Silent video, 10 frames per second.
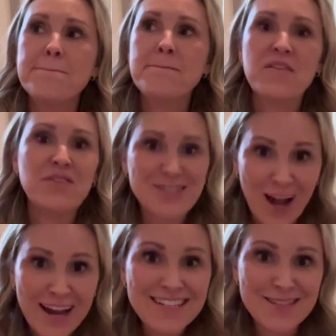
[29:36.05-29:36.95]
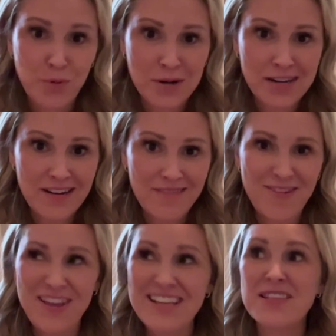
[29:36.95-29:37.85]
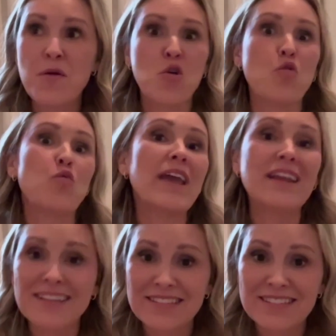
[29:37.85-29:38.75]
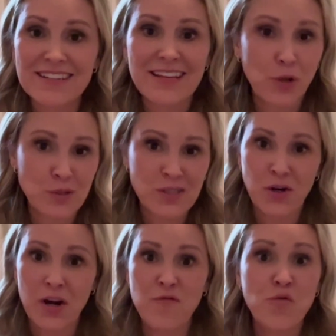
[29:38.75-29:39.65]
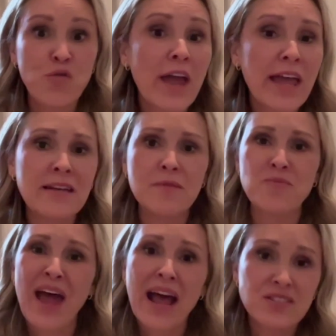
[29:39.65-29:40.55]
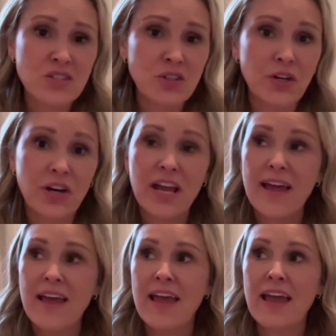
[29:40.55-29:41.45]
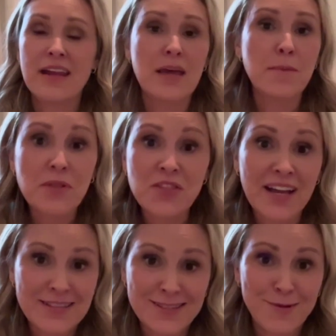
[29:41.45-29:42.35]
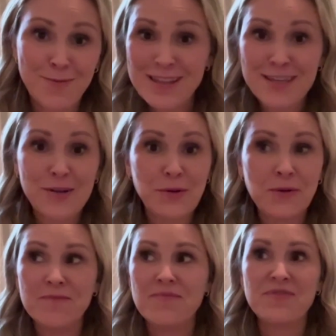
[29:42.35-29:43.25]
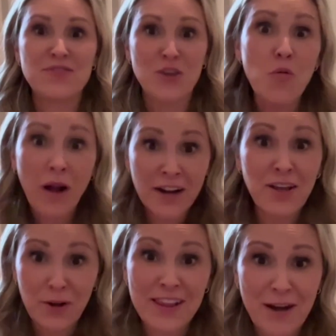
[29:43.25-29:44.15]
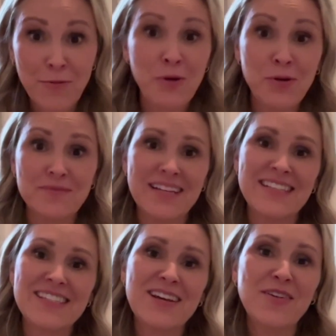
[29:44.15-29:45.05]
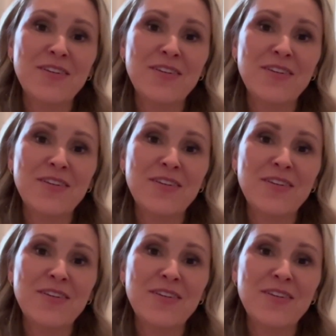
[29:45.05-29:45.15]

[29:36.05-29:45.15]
But if he's not disappointed, if he is the greatest counselor and friend and pastor and empathizer with you, you want to go to that room. And so